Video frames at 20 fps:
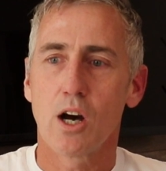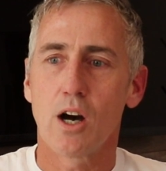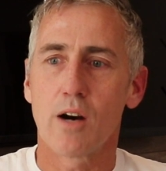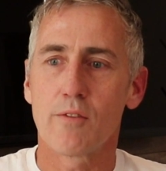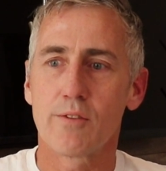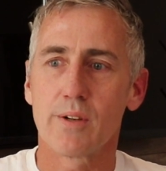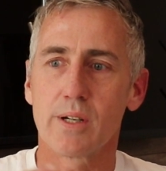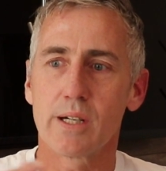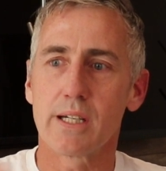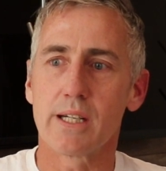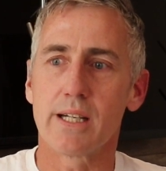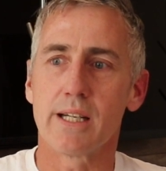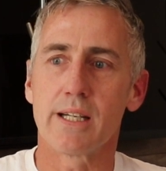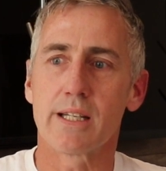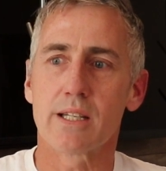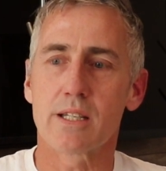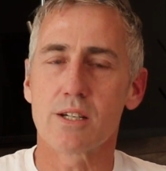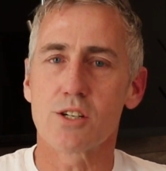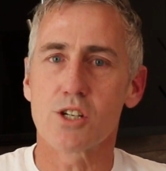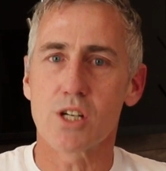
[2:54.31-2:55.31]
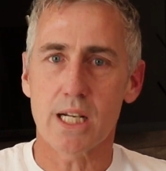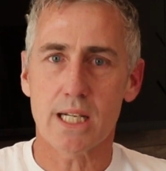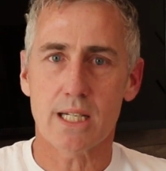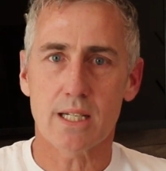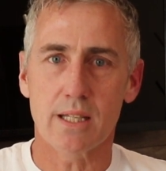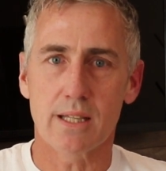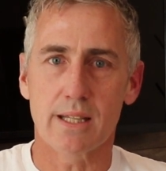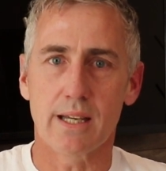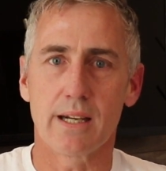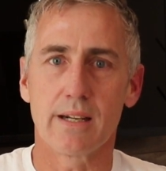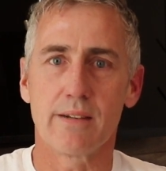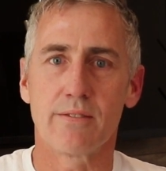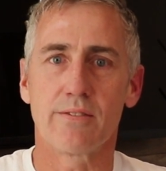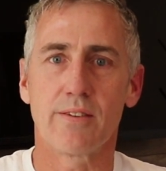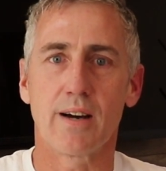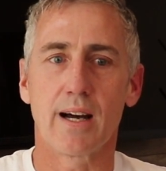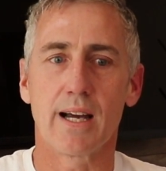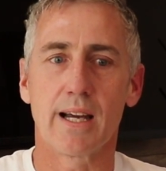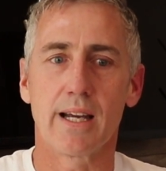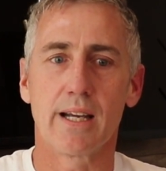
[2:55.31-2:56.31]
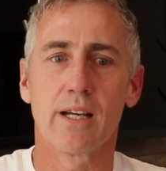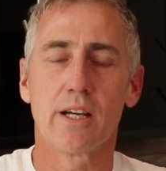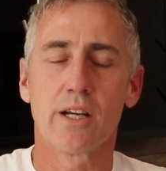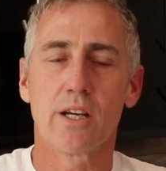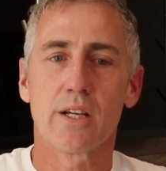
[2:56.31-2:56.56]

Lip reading: Often it's suggested that if I